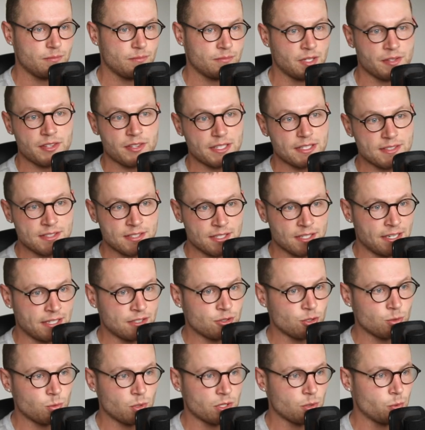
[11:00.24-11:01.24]
the things that I
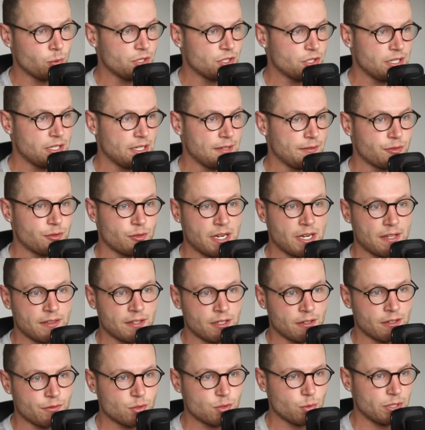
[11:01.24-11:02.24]
do want to achieve throughout the
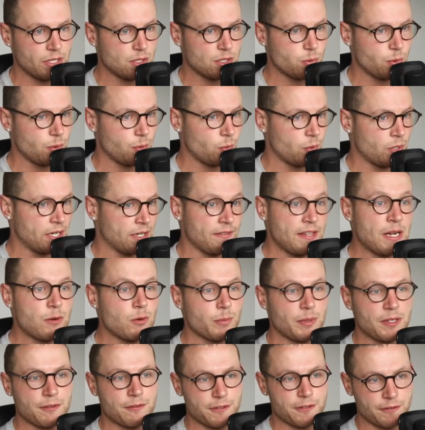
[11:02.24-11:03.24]
year of 2021, and that would
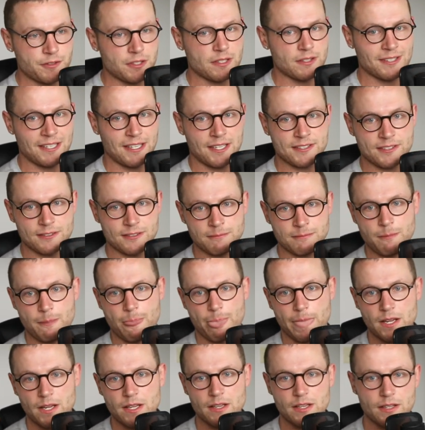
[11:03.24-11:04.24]
be fifty thousand.
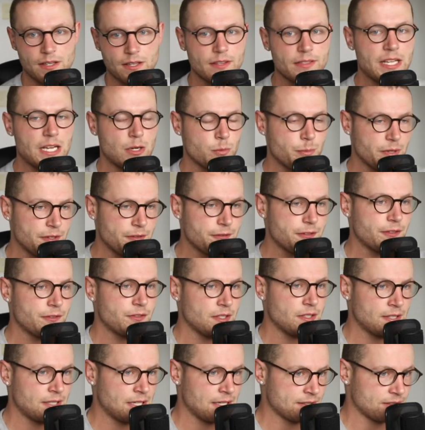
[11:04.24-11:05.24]
That would be fifty
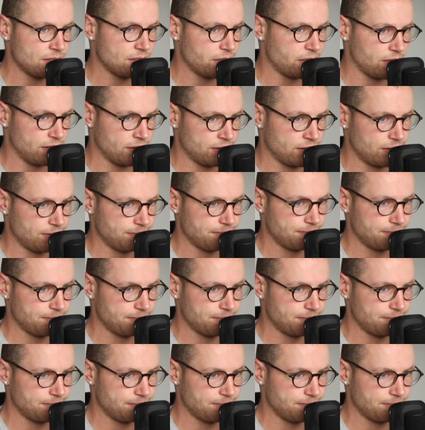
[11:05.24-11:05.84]
thousand dollars